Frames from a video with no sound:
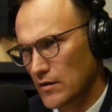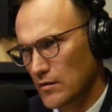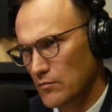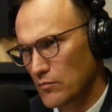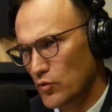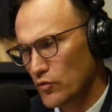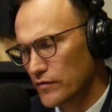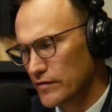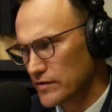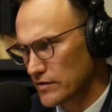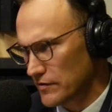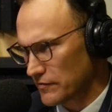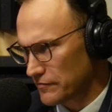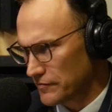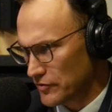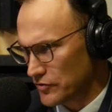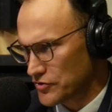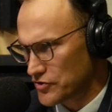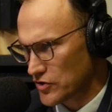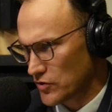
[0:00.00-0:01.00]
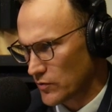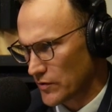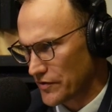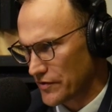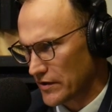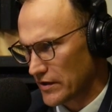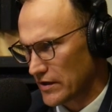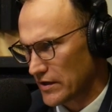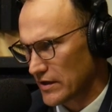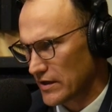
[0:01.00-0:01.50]
move into the future with
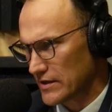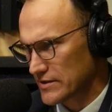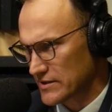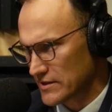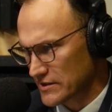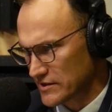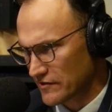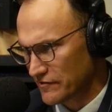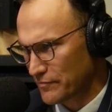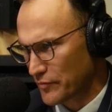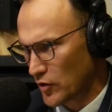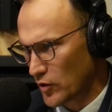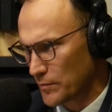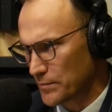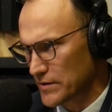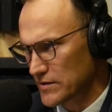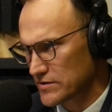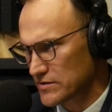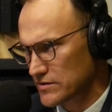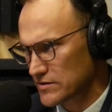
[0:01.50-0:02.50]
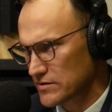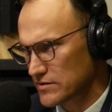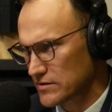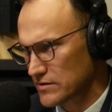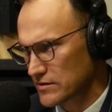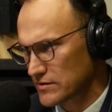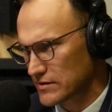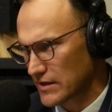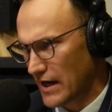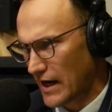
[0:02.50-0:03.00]
a sense of purpose
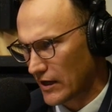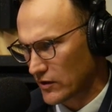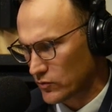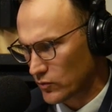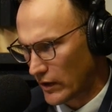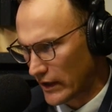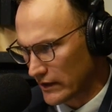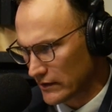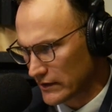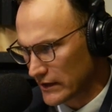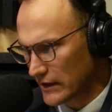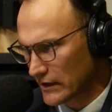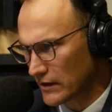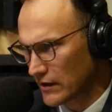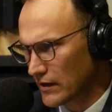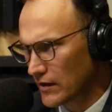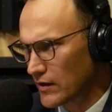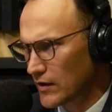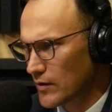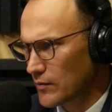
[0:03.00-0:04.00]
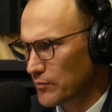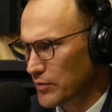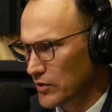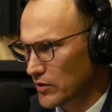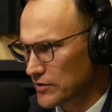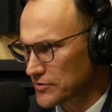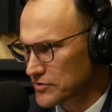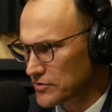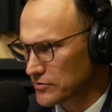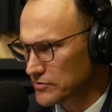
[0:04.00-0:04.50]
to act rightly, but
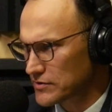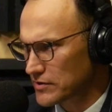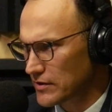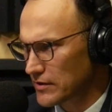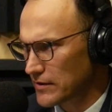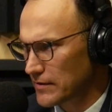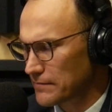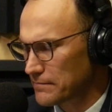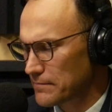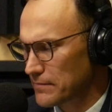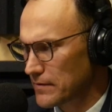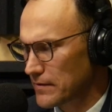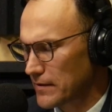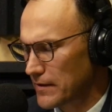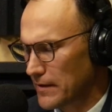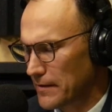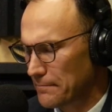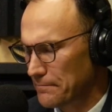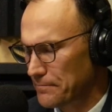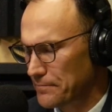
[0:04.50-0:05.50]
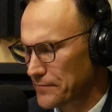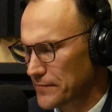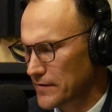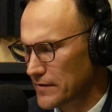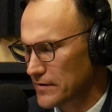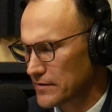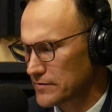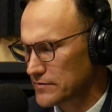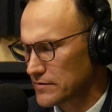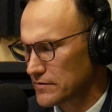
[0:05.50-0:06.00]
also to
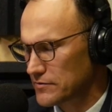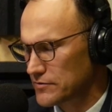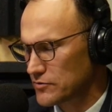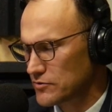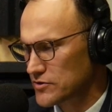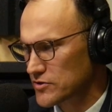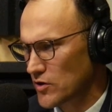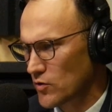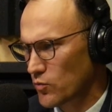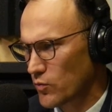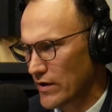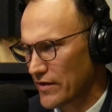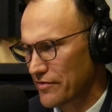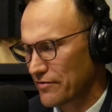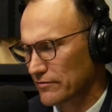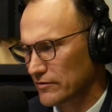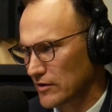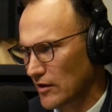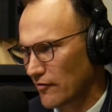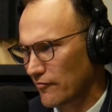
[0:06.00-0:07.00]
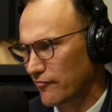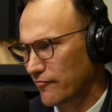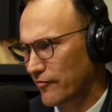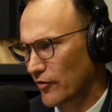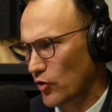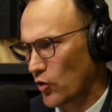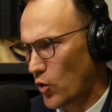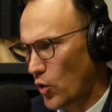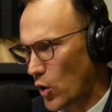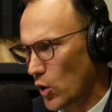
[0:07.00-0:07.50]
do so with love
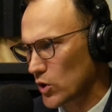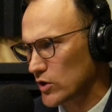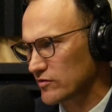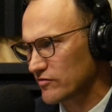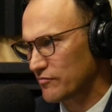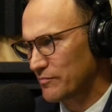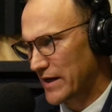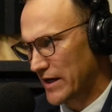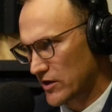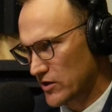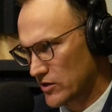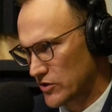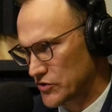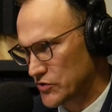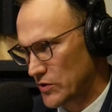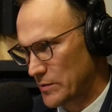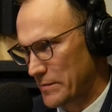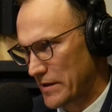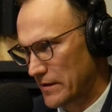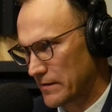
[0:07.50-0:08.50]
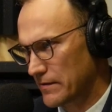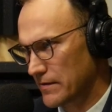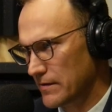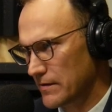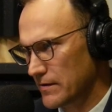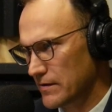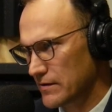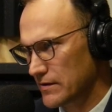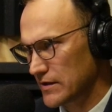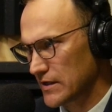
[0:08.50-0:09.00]
for all of my countrymen,
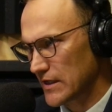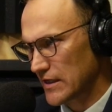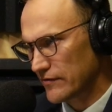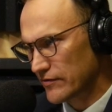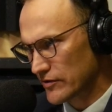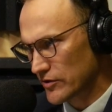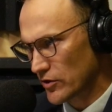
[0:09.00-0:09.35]
even